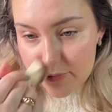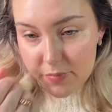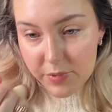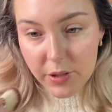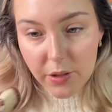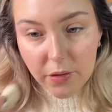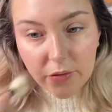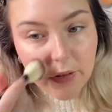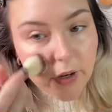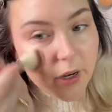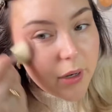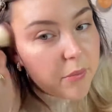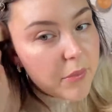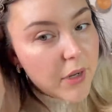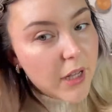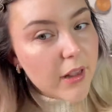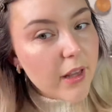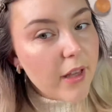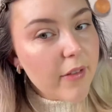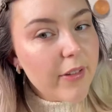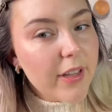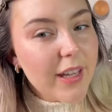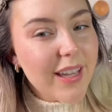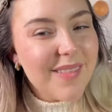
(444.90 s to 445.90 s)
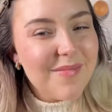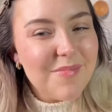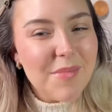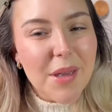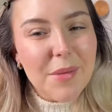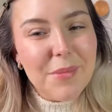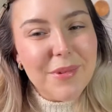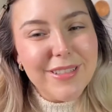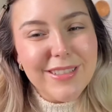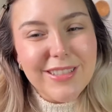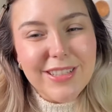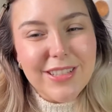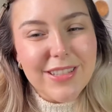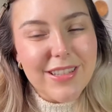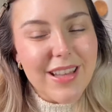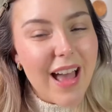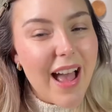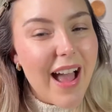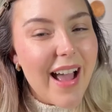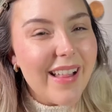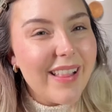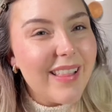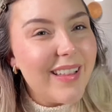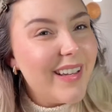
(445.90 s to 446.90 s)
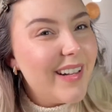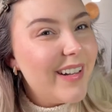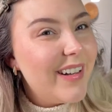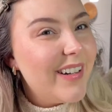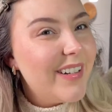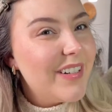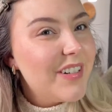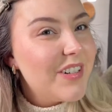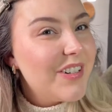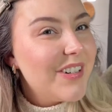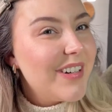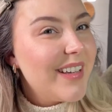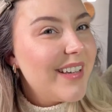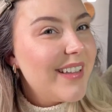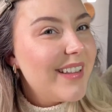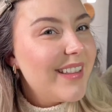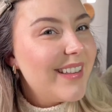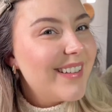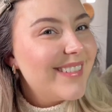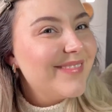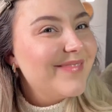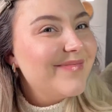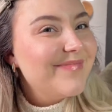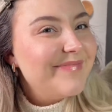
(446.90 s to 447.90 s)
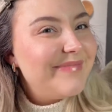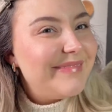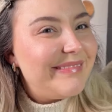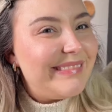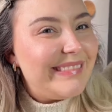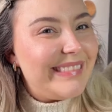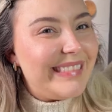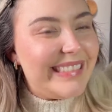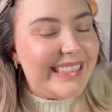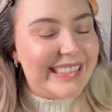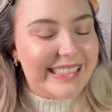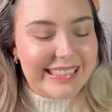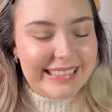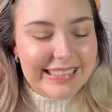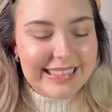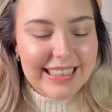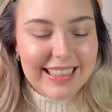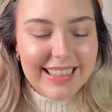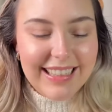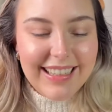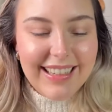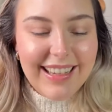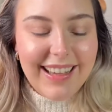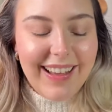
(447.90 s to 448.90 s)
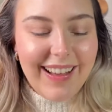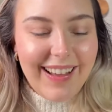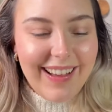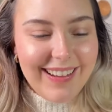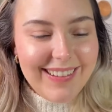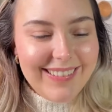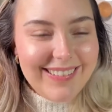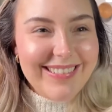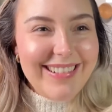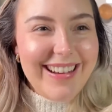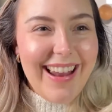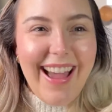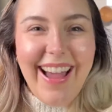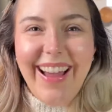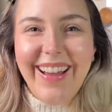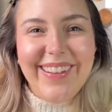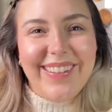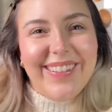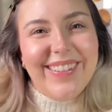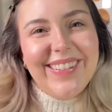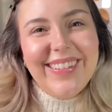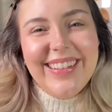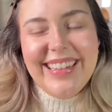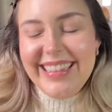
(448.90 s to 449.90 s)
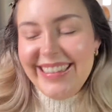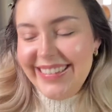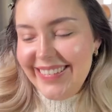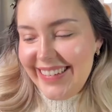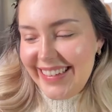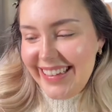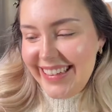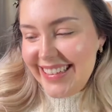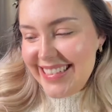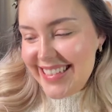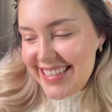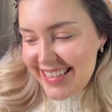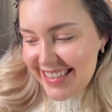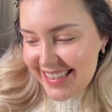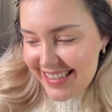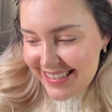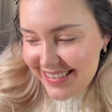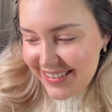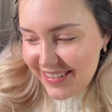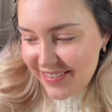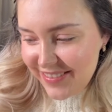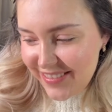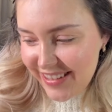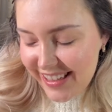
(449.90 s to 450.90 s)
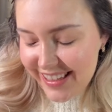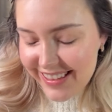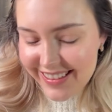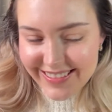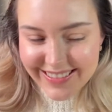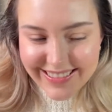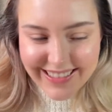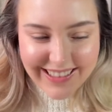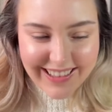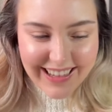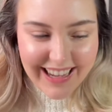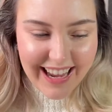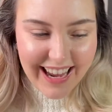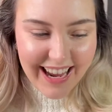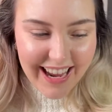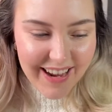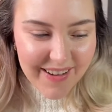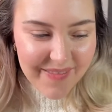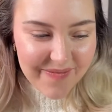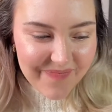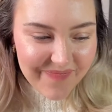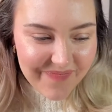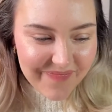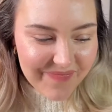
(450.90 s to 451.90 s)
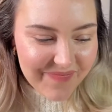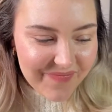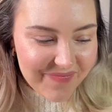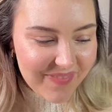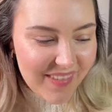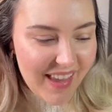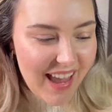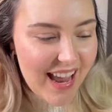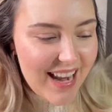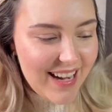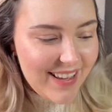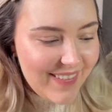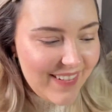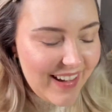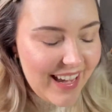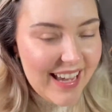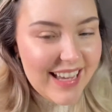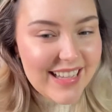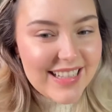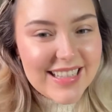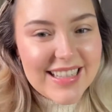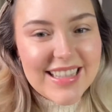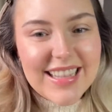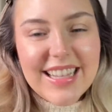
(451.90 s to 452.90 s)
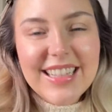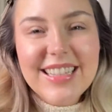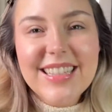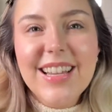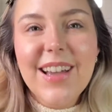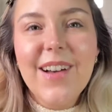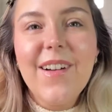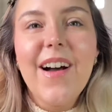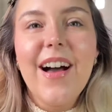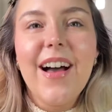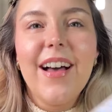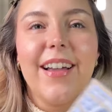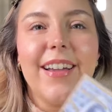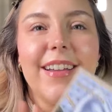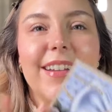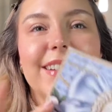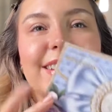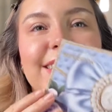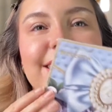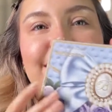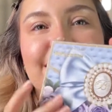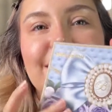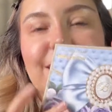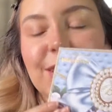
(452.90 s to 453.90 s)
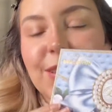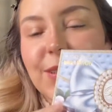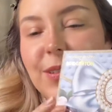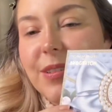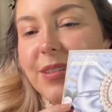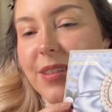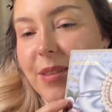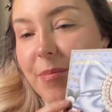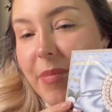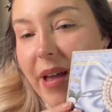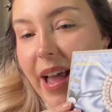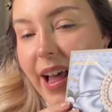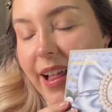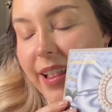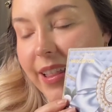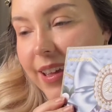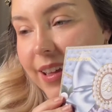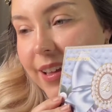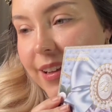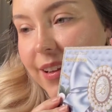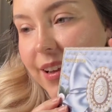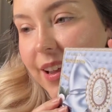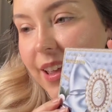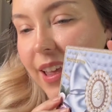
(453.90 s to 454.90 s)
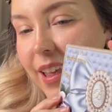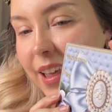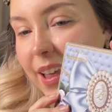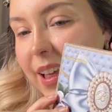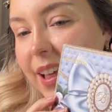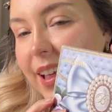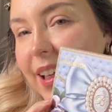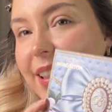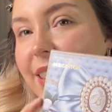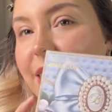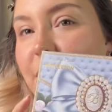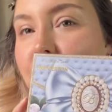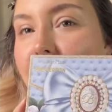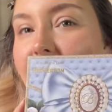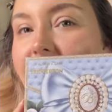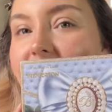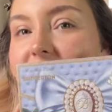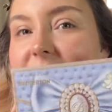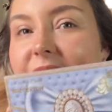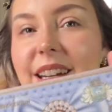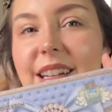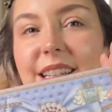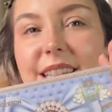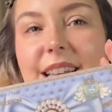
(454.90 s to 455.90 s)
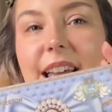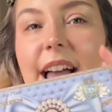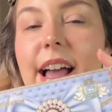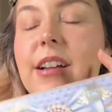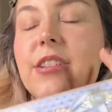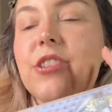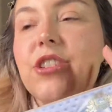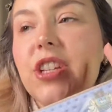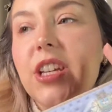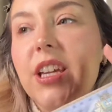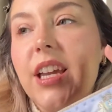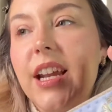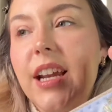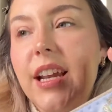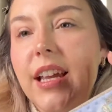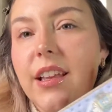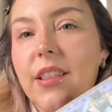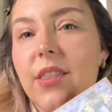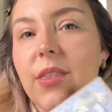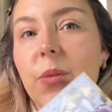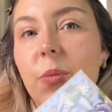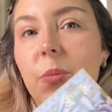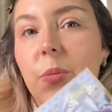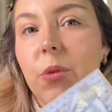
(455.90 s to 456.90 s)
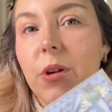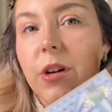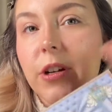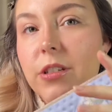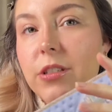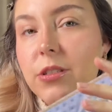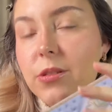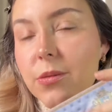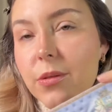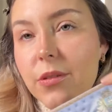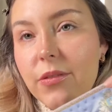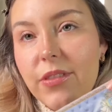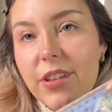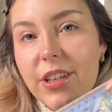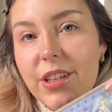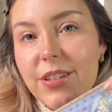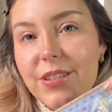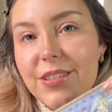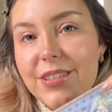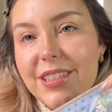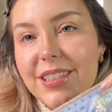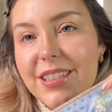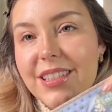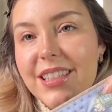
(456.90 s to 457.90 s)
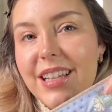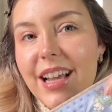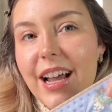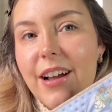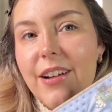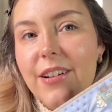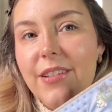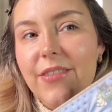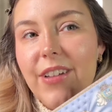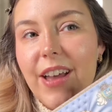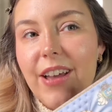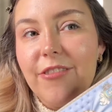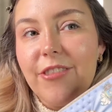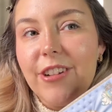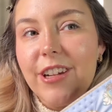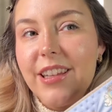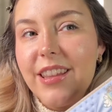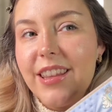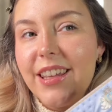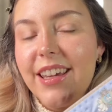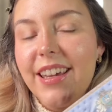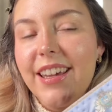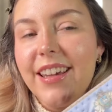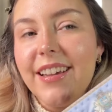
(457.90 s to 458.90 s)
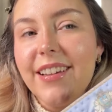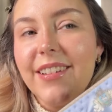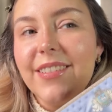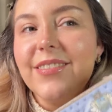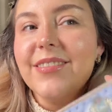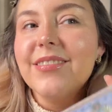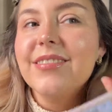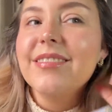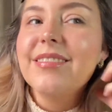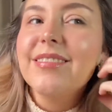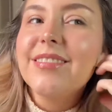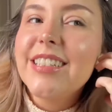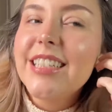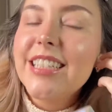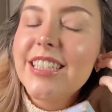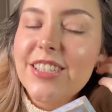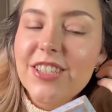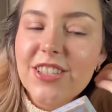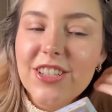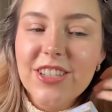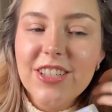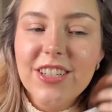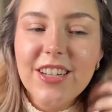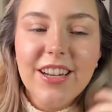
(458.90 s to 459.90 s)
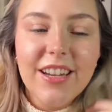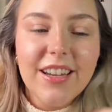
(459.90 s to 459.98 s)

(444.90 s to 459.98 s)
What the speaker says: far I'm not loving it. Maybe it's just the highlighter underneath. Oh no, what is this review? Okay, anyways, let's go on to the palette. The palette is actually getting the worst reviews out of everything, which